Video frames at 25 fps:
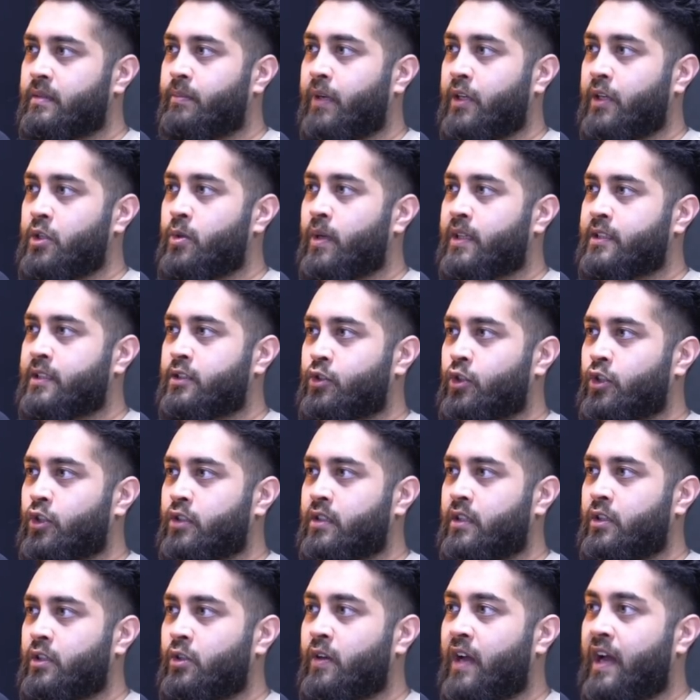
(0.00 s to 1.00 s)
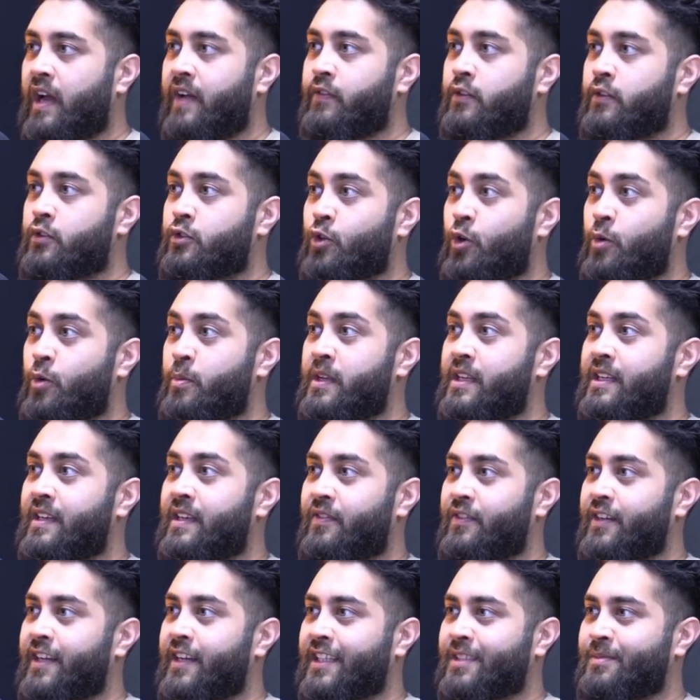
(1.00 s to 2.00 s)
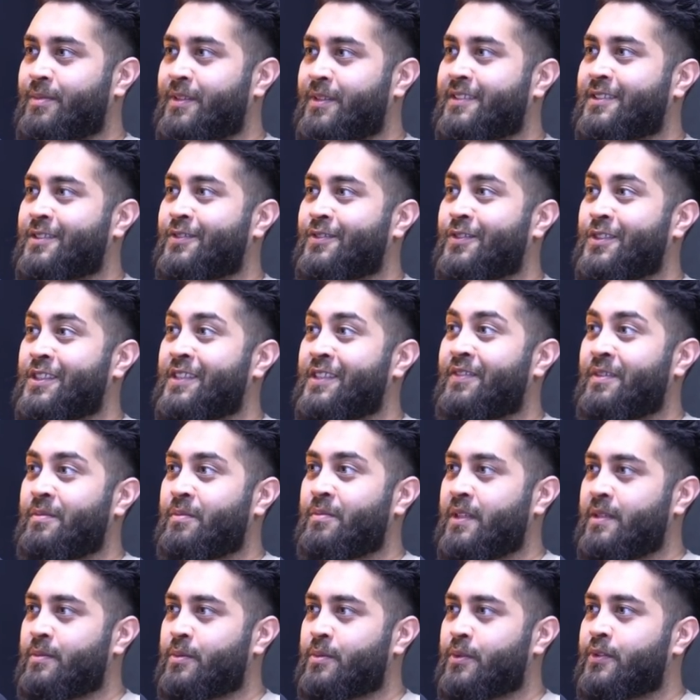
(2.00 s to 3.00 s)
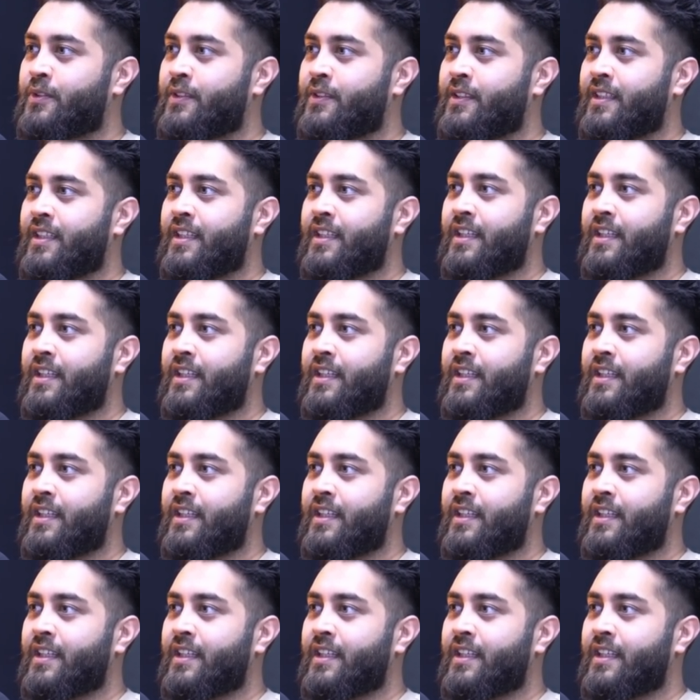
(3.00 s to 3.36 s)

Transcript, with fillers: But you as a doctor, you're having so many different experiences with different people.